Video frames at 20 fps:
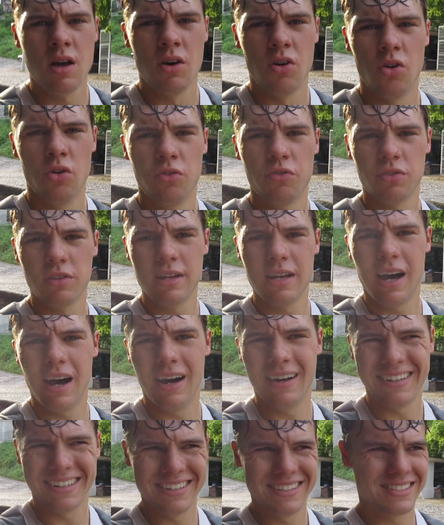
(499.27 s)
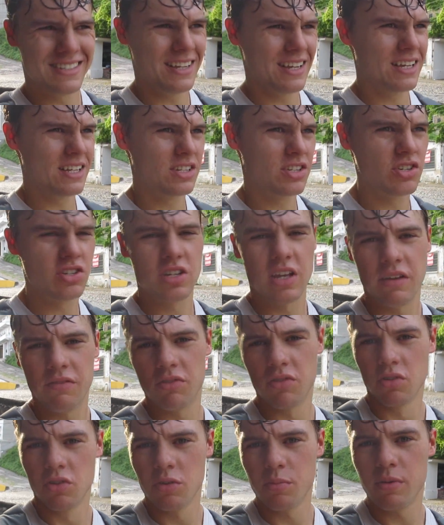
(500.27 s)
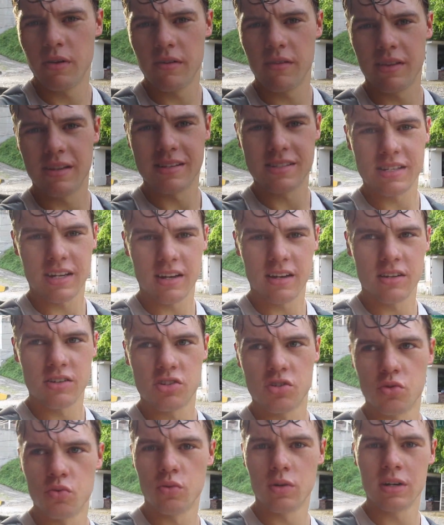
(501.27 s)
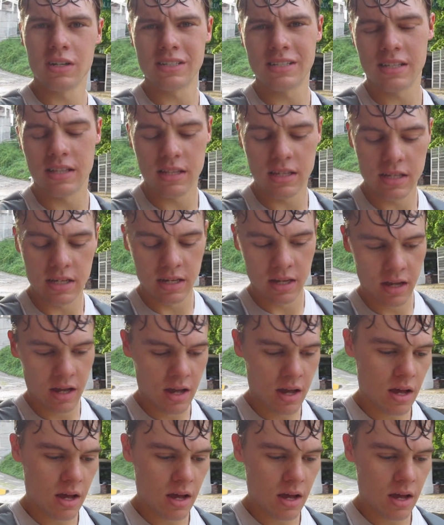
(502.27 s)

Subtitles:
Hopefully Anna's answers gave you a little bit of insight into what the